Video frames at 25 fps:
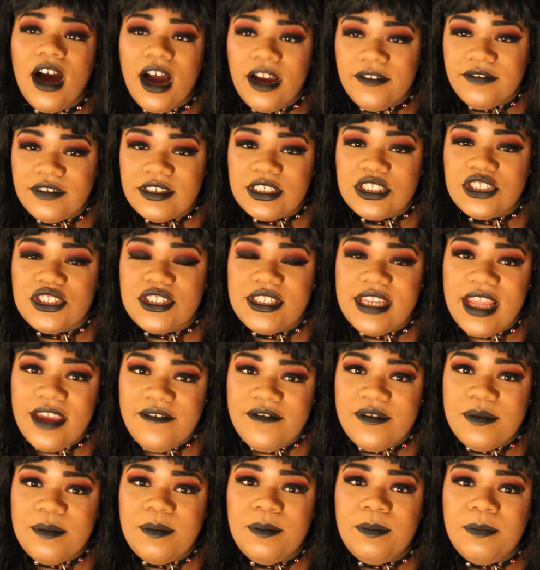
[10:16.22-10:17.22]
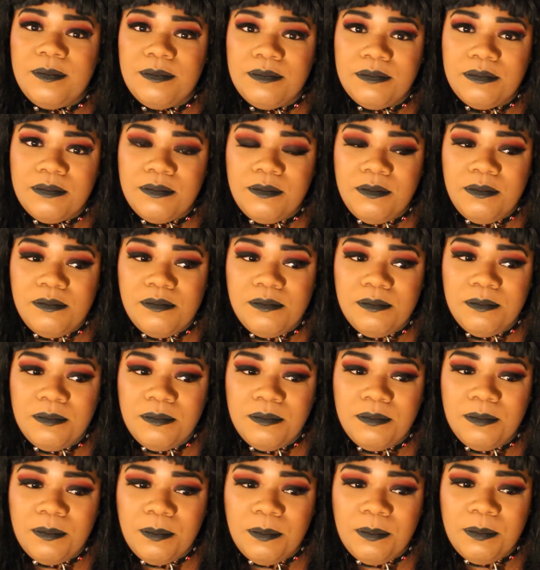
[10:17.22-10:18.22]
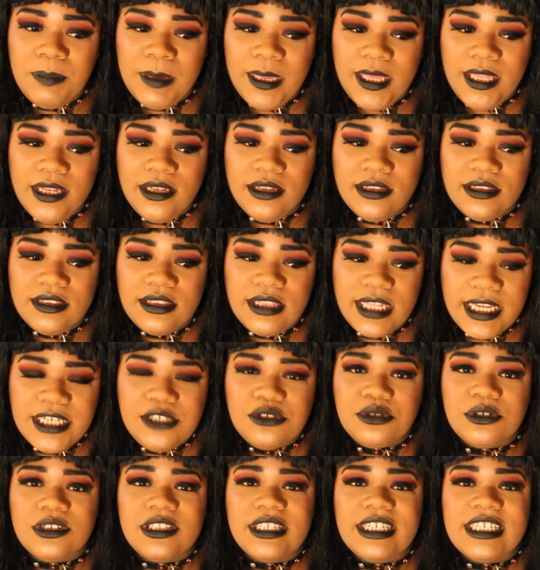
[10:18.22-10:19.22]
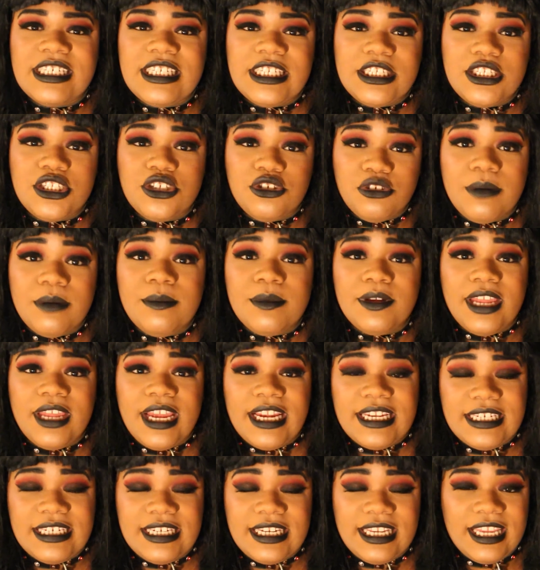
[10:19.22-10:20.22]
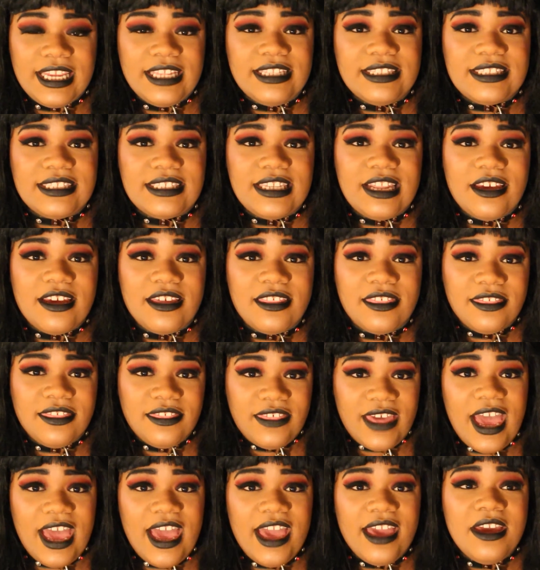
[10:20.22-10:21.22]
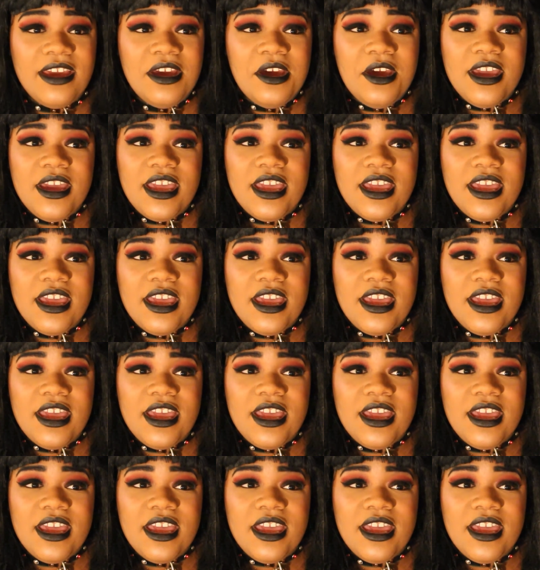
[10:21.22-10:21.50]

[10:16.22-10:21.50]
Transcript: I've just never been literally discriminated against like that.